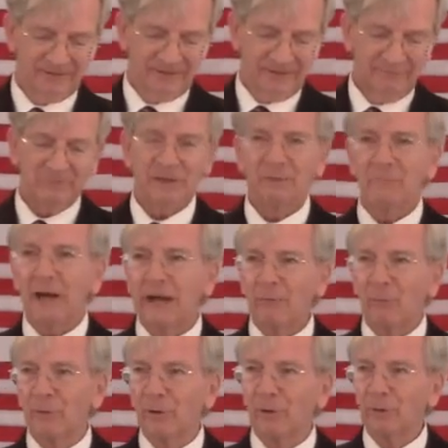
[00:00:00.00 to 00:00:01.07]
But in my
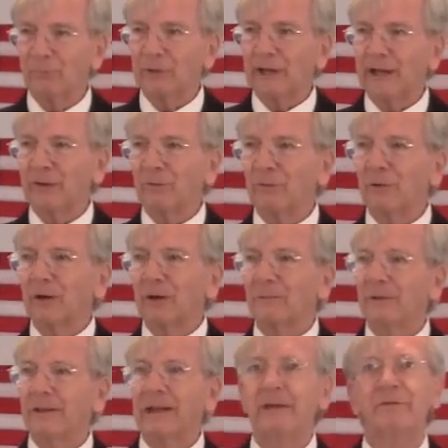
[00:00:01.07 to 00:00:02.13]
world, when I grew
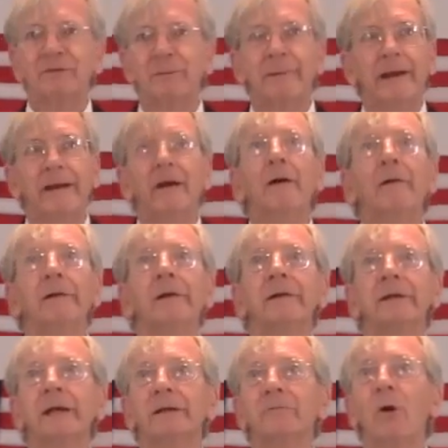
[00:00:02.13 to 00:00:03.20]
up, that was a bad, oh, you know,
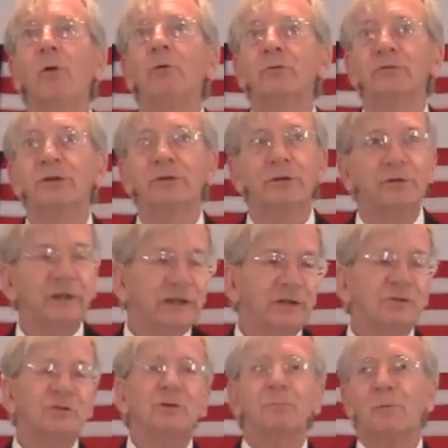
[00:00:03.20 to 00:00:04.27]
you got holes in your
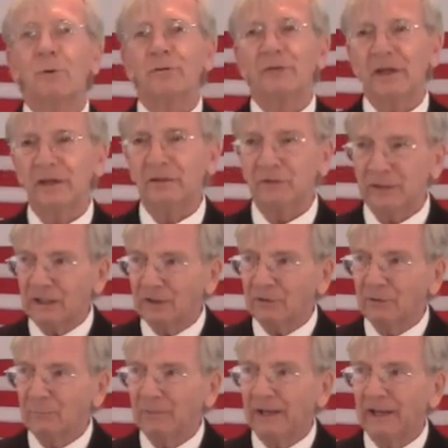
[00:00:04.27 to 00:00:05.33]
knees, you poor thing, you need a
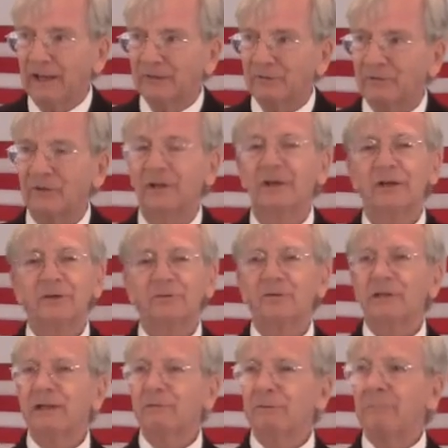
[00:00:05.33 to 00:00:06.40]
new pants.
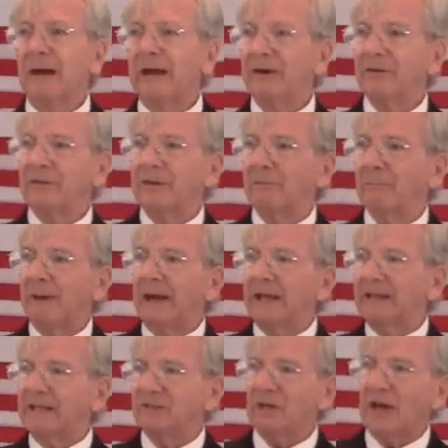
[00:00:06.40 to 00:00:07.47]
So they would
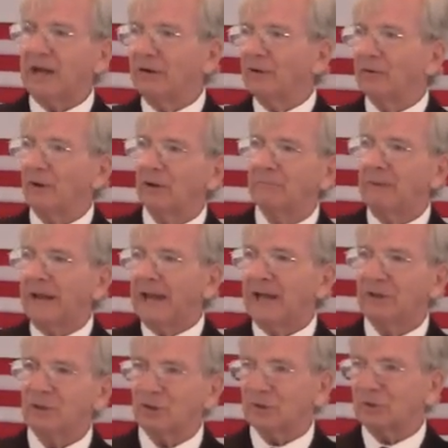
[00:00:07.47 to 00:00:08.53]
buy these iron-on
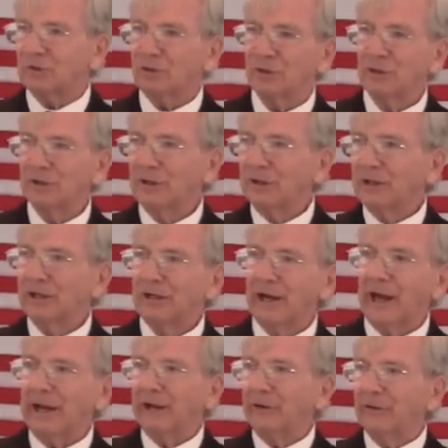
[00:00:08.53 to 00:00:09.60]
patches and
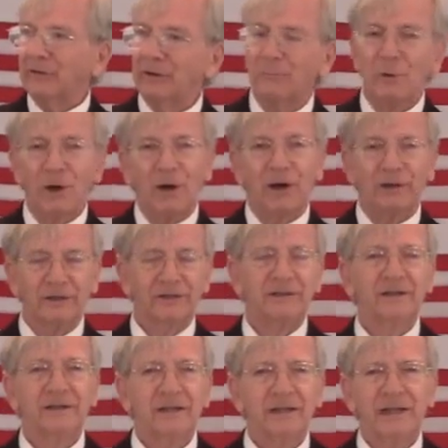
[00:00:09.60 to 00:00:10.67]
iron them on.
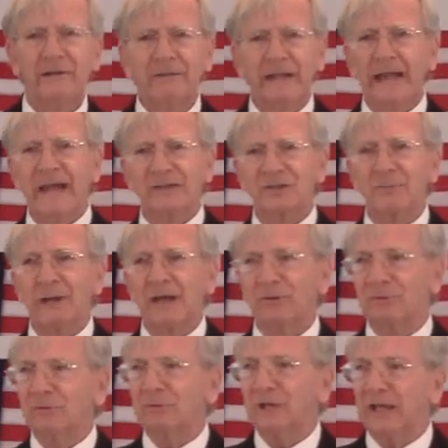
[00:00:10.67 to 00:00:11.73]
That would last
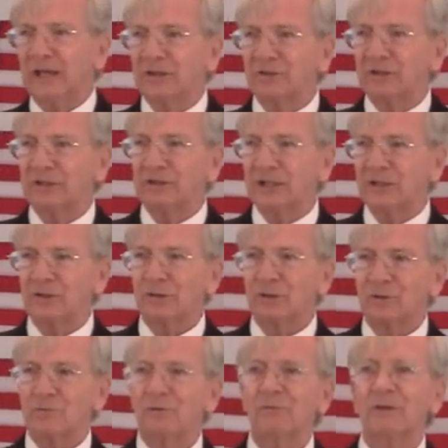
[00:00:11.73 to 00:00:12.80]
about 2 days, and then they'd
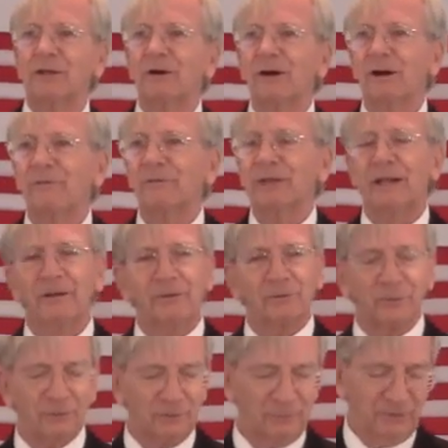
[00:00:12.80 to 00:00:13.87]
start shriveling off. They
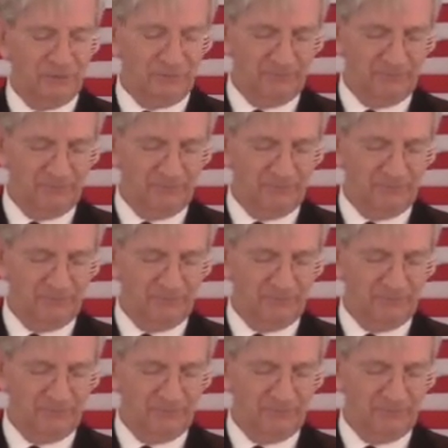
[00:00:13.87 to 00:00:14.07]
looked horrible.